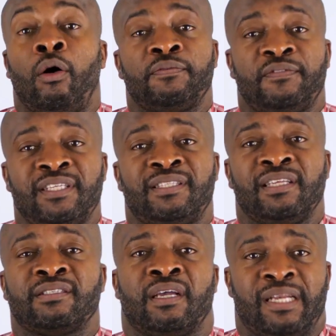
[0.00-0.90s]
All of these
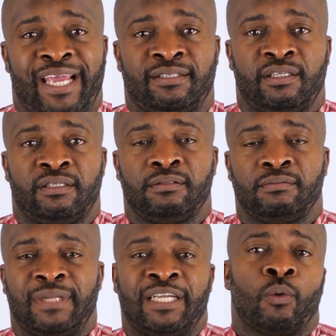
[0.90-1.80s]
things are connected
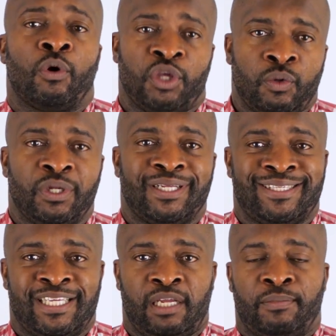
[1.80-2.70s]
and are what you and your
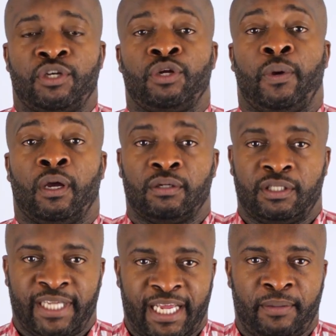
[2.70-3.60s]
team are doing on a
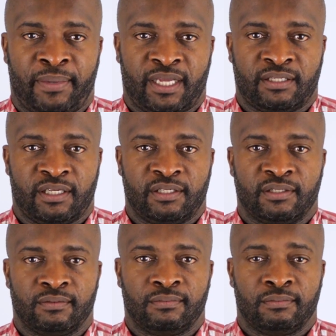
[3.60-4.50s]
daily
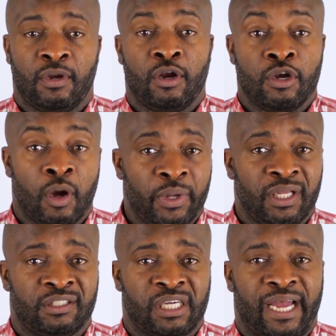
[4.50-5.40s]
basis. Knowing
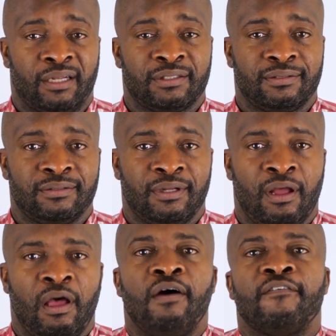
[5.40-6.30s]
your child,
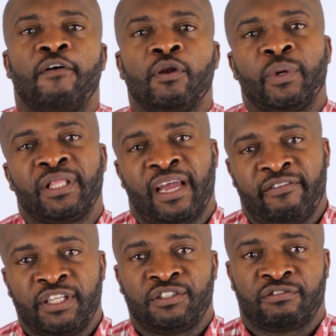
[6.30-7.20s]
following
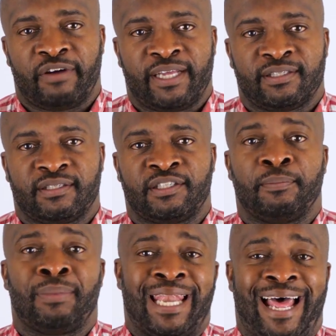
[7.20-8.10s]
their interests to
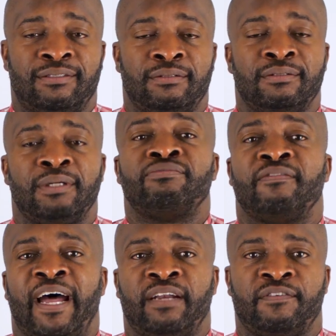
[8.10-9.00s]
plan and
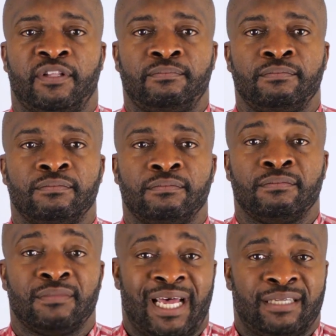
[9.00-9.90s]
provide for them,
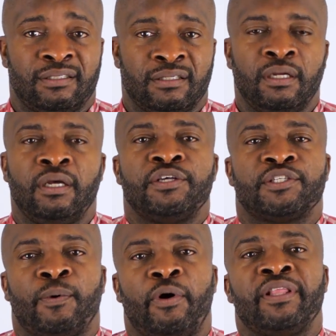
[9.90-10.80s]
and
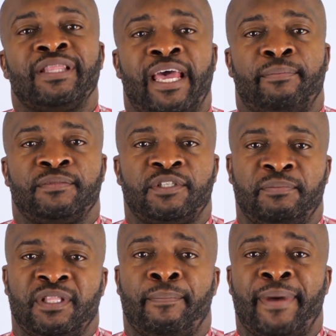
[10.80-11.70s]
supporting them to
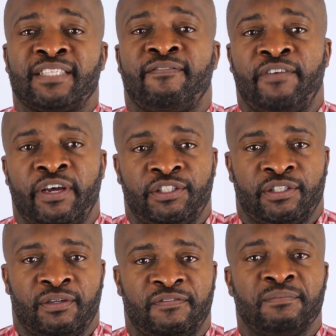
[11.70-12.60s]
be the best
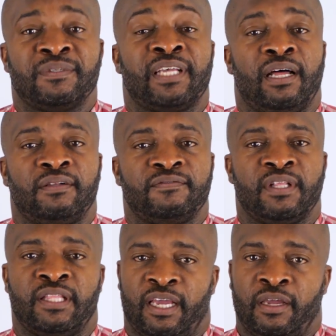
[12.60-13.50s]
version of themselves that they